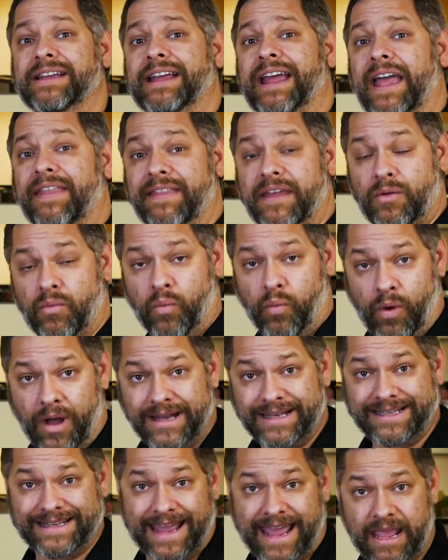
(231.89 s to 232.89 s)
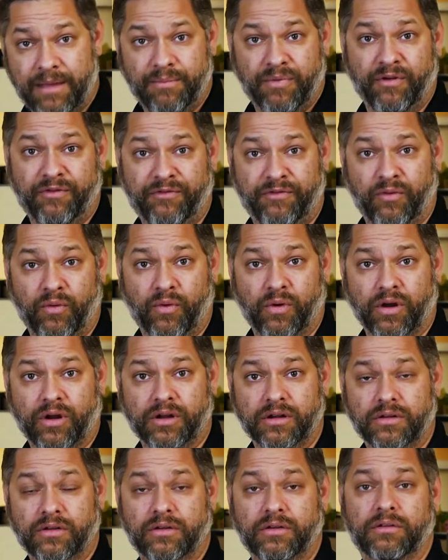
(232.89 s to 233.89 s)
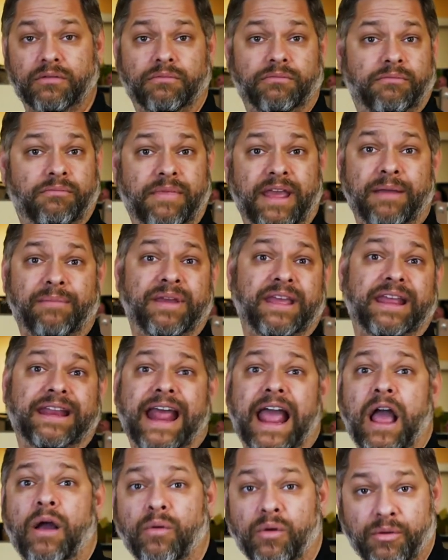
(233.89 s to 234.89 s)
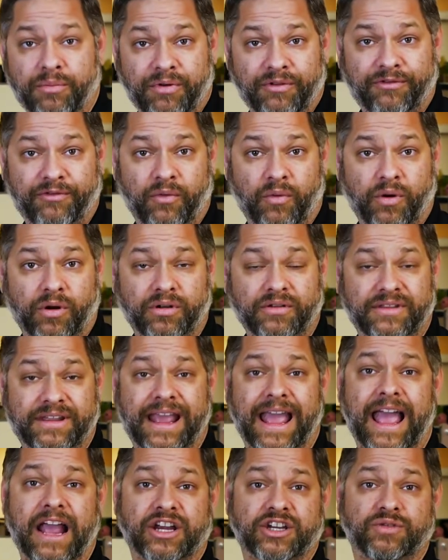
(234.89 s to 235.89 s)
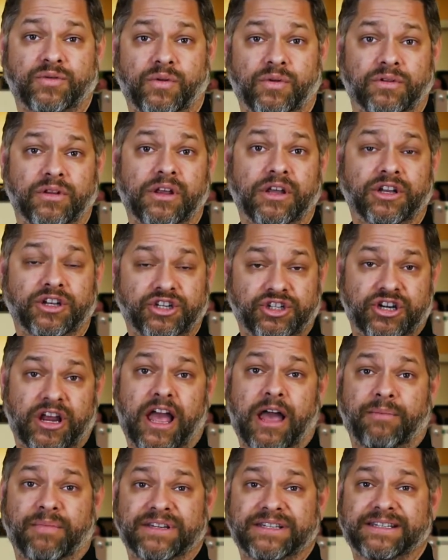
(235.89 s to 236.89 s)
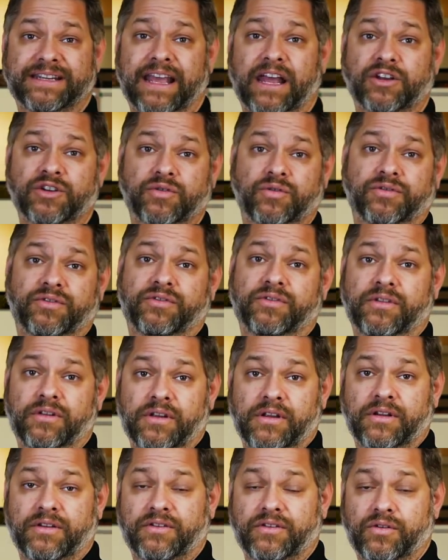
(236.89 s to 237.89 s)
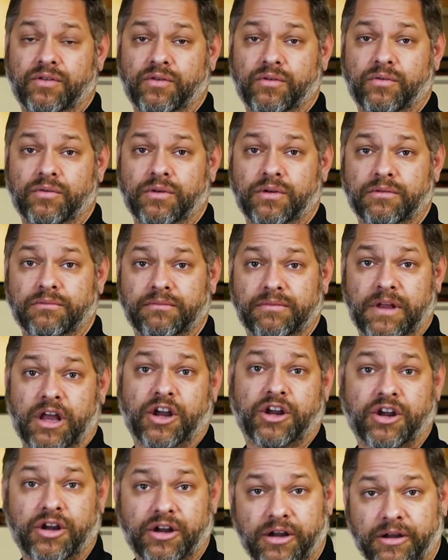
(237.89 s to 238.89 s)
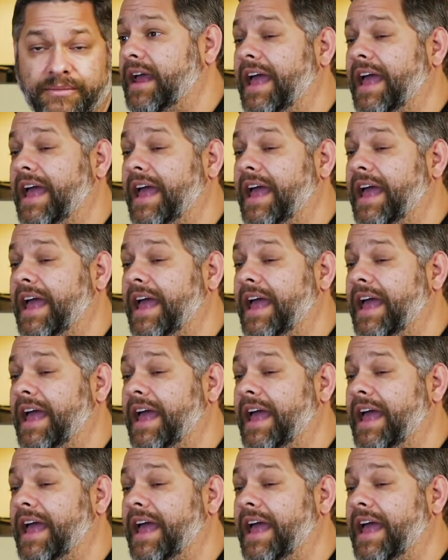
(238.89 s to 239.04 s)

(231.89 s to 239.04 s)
And then one day before, maybe an hour before, the actual job is scheduled to occur.